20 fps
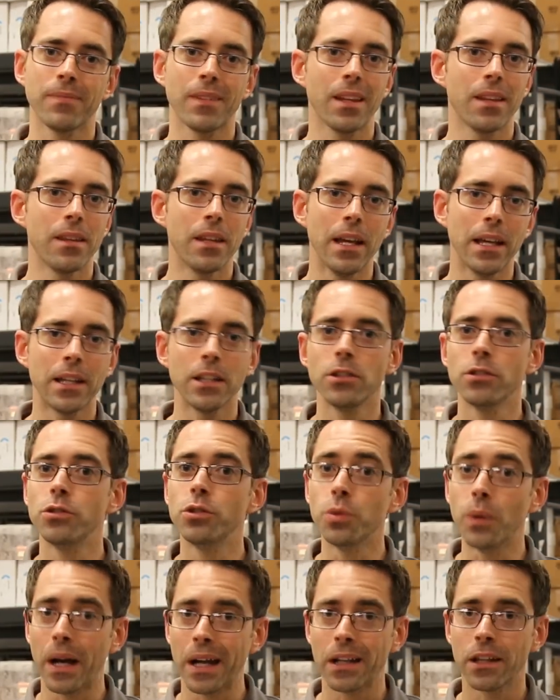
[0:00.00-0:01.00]
they can
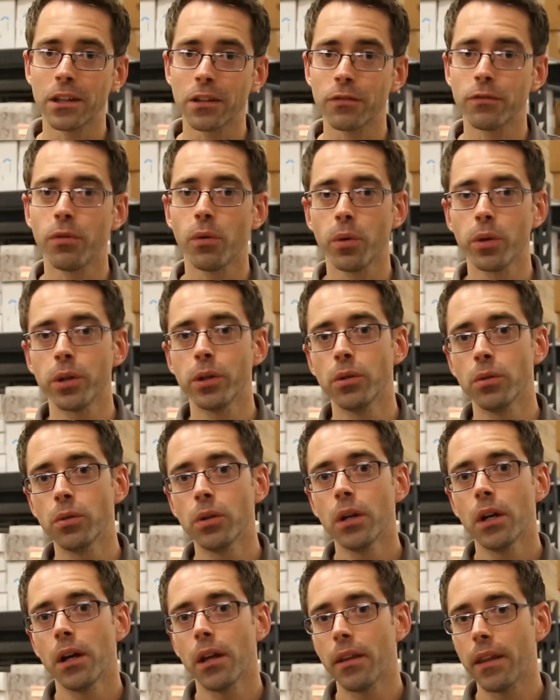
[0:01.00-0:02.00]
do anything for you.
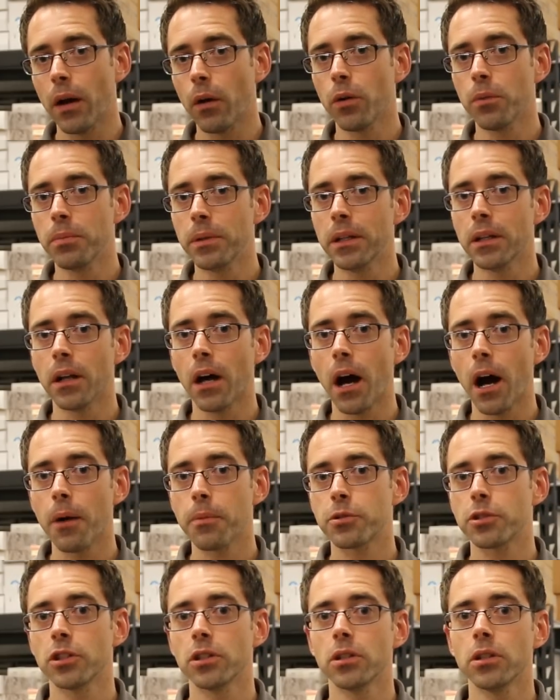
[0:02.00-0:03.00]
That would be an
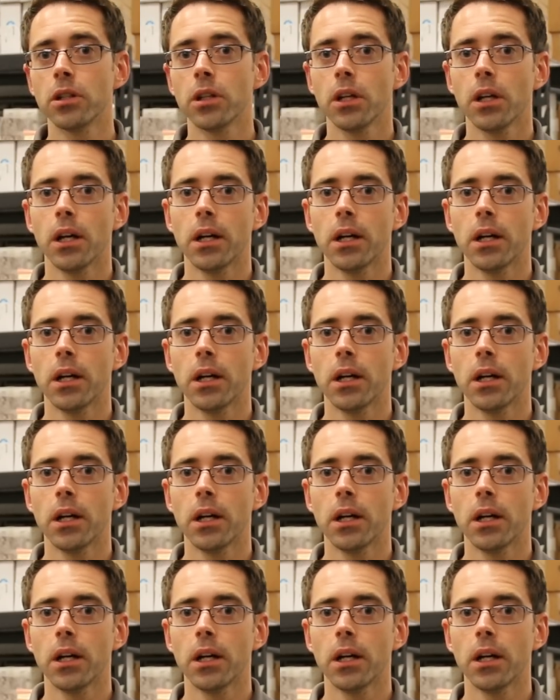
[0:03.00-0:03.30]
option.